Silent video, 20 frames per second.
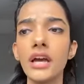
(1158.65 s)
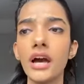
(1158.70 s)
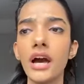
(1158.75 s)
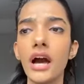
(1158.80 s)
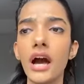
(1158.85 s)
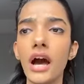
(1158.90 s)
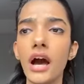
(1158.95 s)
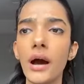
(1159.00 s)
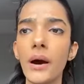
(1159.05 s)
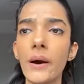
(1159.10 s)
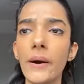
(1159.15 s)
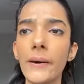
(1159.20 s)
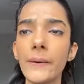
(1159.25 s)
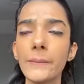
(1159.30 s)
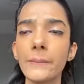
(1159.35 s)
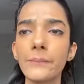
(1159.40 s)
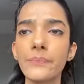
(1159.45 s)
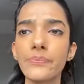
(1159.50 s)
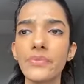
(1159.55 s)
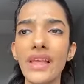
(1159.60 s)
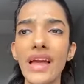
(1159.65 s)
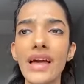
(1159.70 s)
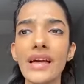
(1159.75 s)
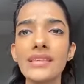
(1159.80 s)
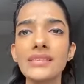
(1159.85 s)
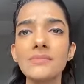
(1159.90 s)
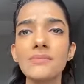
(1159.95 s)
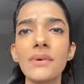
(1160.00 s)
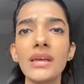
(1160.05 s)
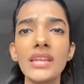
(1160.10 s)

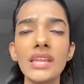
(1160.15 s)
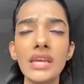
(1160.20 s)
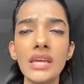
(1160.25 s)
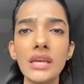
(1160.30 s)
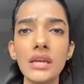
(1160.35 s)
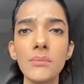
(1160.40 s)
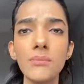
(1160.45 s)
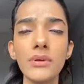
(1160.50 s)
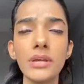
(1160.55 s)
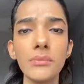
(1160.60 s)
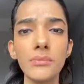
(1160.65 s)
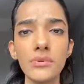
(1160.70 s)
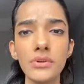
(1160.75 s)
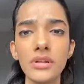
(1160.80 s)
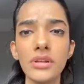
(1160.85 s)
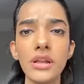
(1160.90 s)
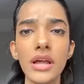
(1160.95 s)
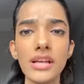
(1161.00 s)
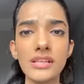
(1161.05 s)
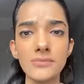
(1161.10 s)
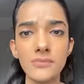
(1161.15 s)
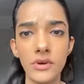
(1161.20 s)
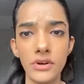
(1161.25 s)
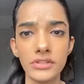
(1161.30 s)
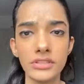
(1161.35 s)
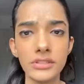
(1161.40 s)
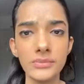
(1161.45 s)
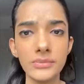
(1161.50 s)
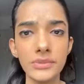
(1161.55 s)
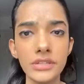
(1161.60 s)
as many people as
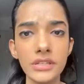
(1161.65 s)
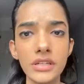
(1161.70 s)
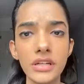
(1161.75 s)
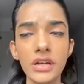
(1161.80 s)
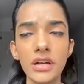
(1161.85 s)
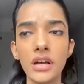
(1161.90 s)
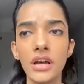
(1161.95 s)
possible,